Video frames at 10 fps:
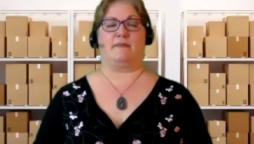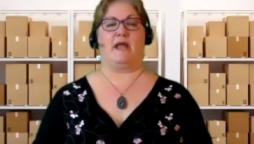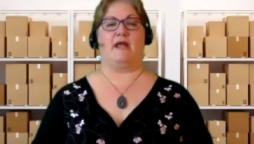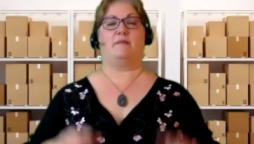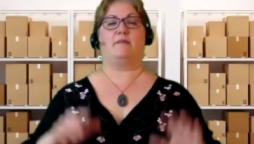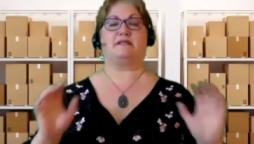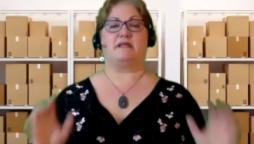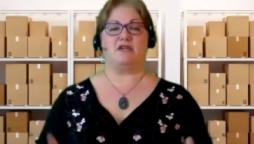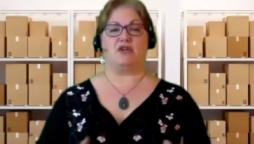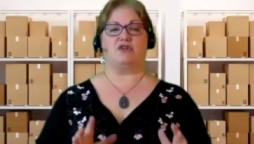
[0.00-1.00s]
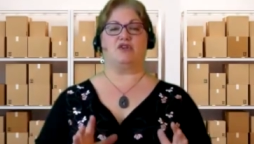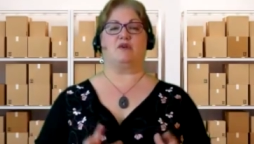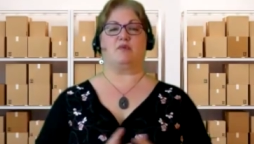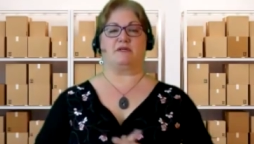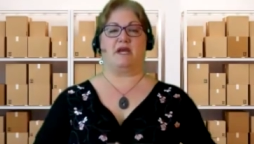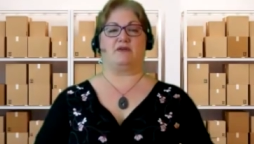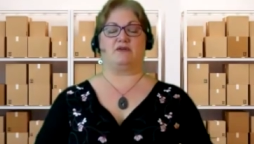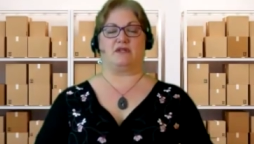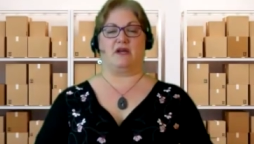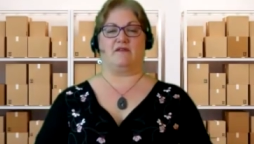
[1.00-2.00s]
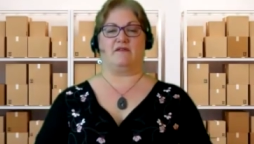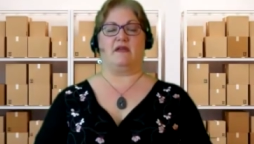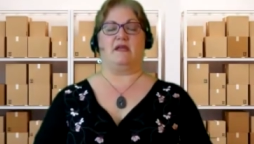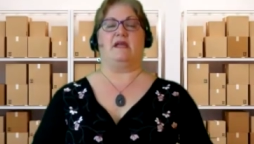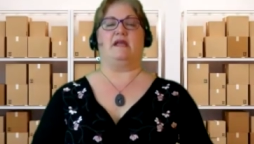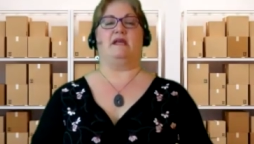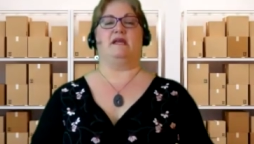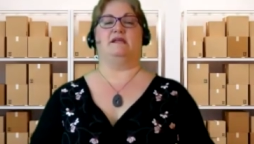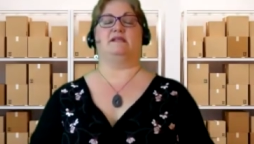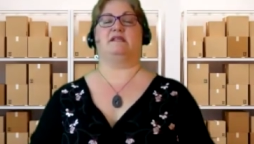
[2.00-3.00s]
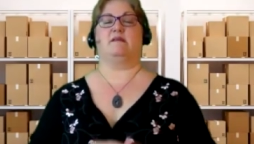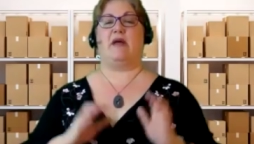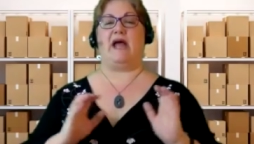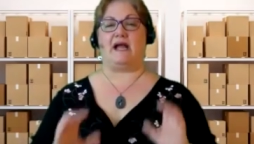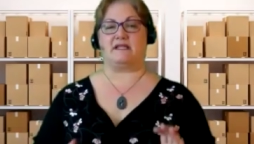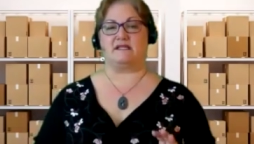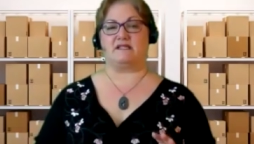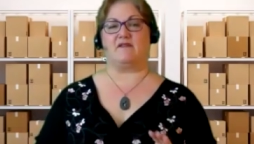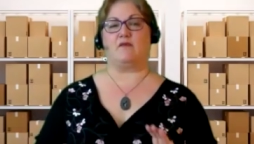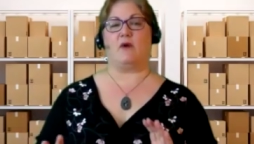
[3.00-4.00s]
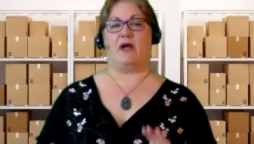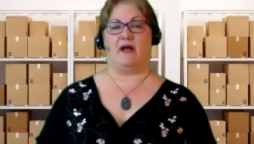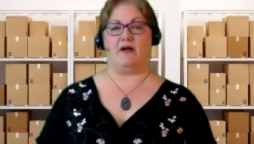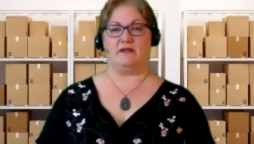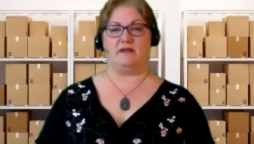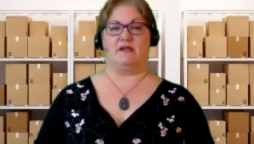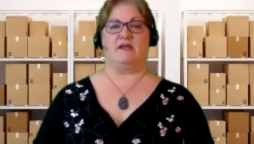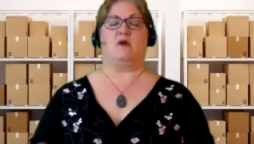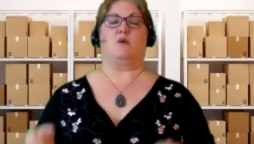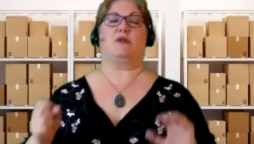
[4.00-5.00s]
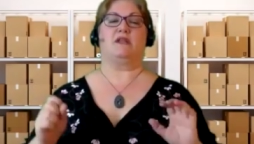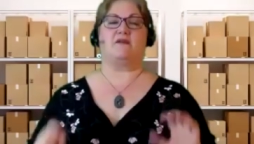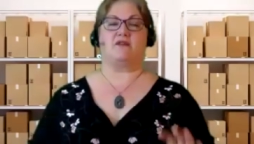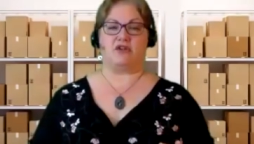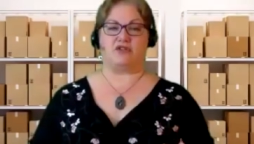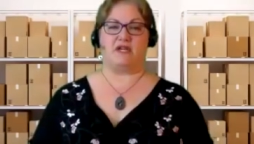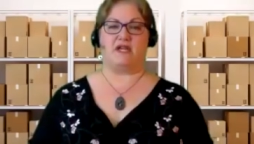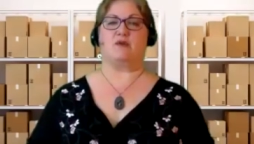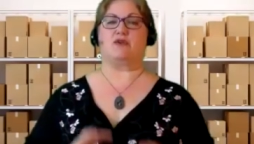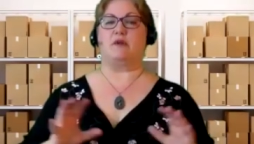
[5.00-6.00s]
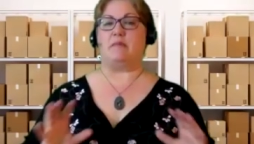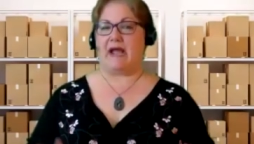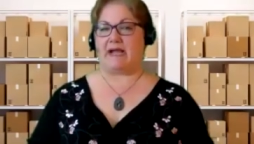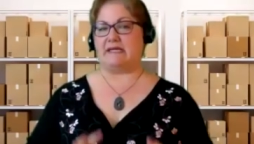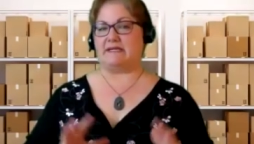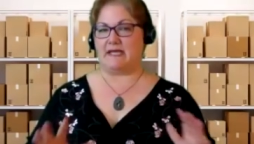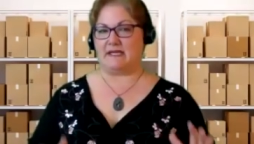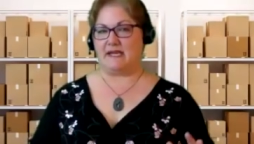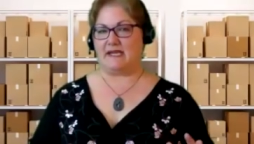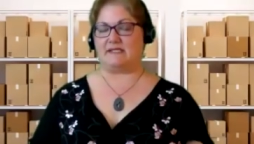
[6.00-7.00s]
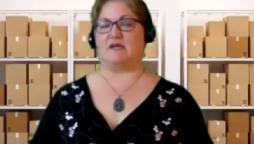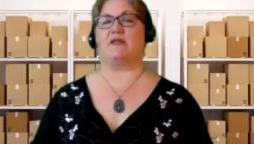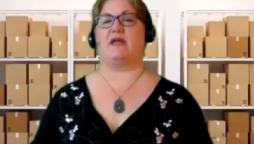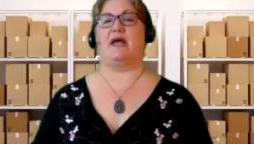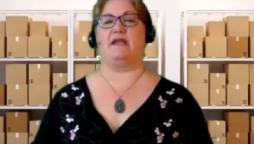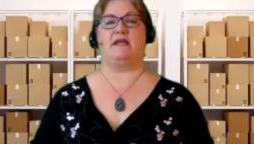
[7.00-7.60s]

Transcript: And the best thing you can do to protect yourself is pack the stuff well with enough cushioning, with good packing techniques, so that